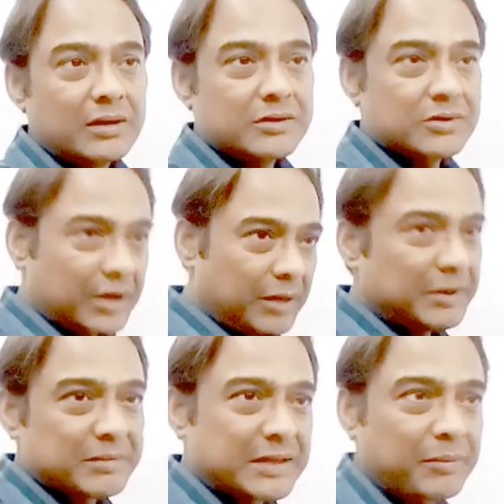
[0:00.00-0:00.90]
So keep
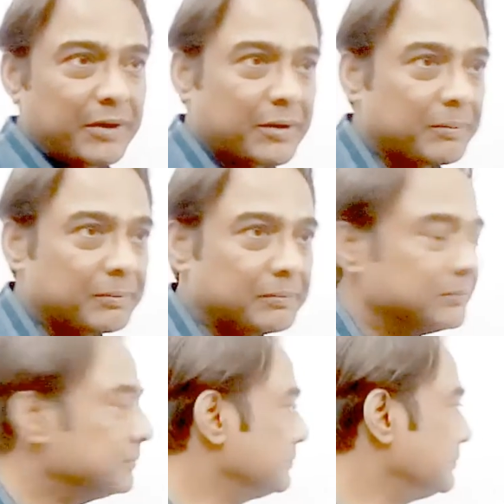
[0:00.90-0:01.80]
them separate.
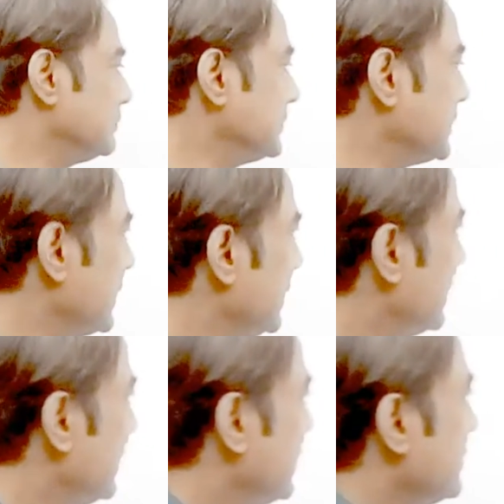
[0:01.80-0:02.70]

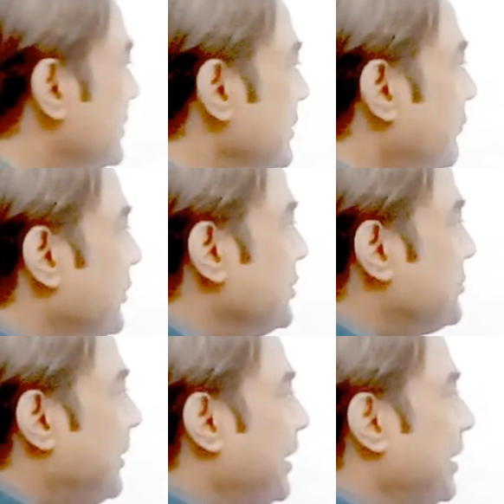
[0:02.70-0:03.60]
So in the first
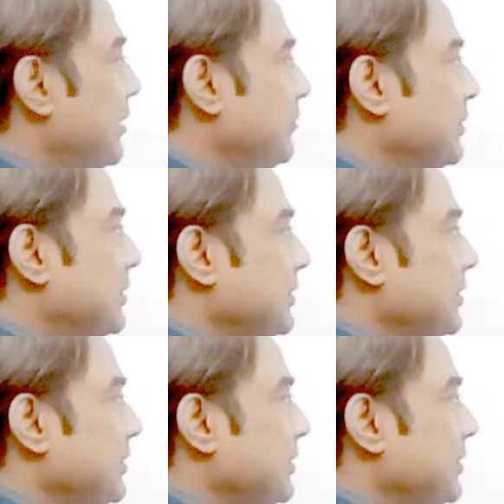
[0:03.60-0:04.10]
paragraph,